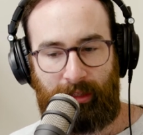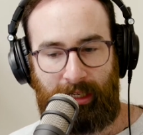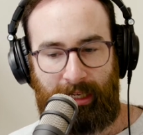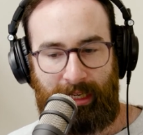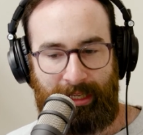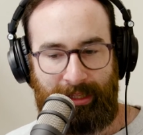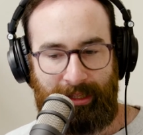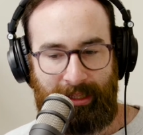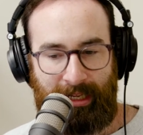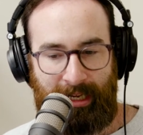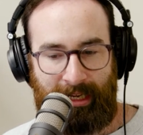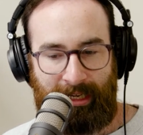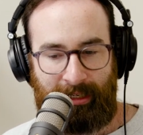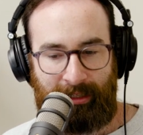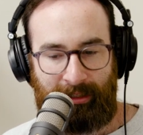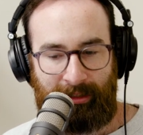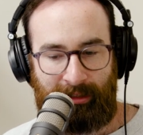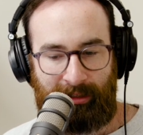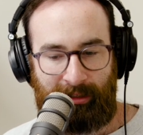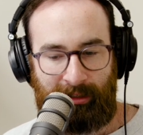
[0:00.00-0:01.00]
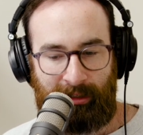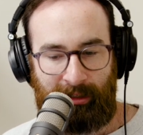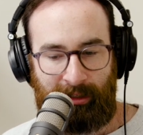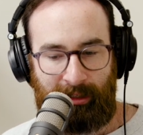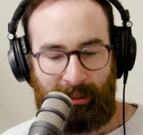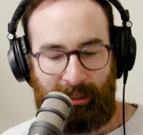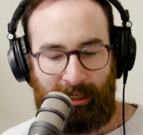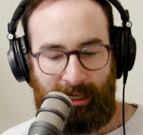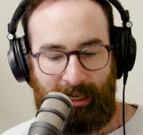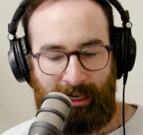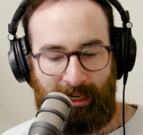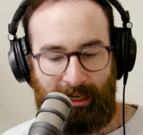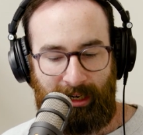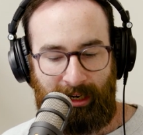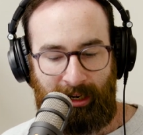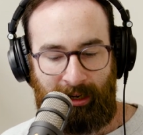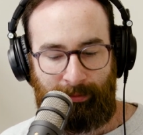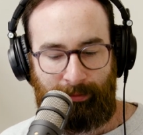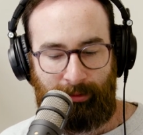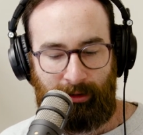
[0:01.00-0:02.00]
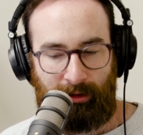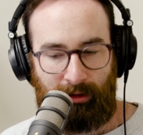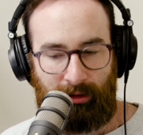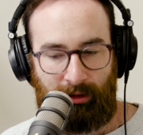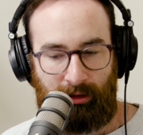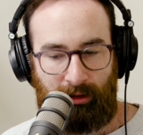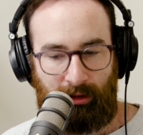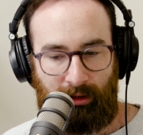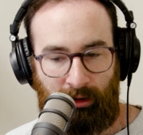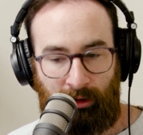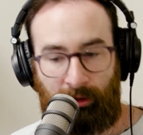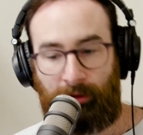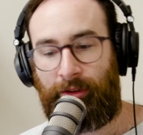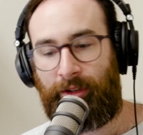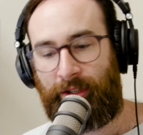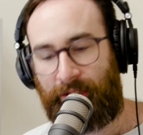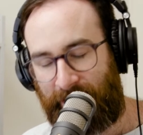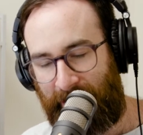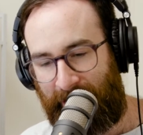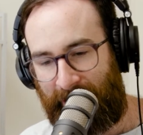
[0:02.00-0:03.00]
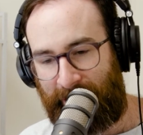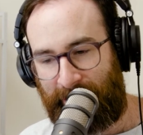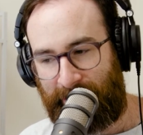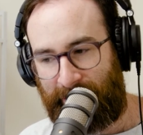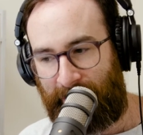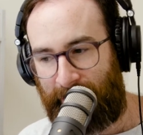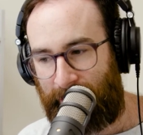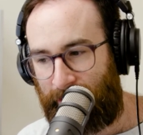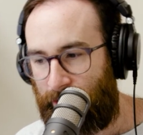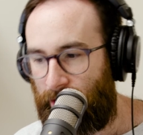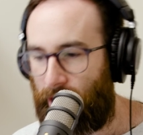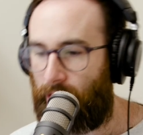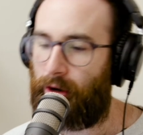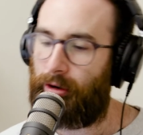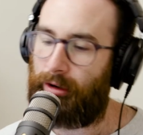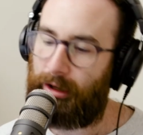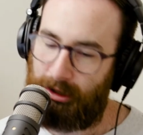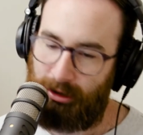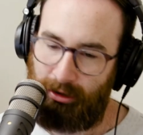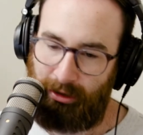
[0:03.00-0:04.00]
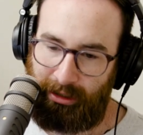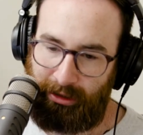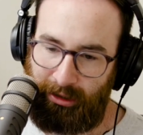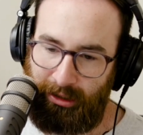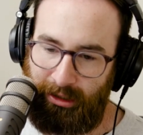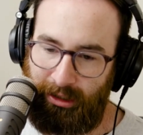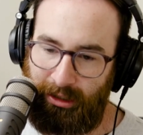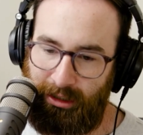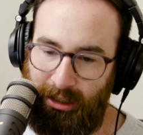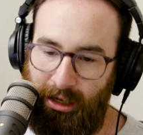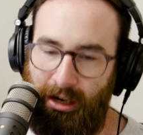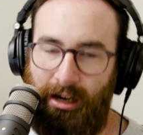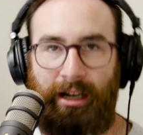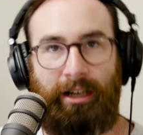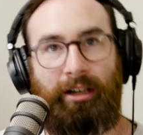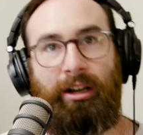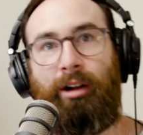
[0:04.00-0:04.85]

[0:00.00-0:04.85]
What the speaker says: and then he ended up on the day saying, no, I don't like the design.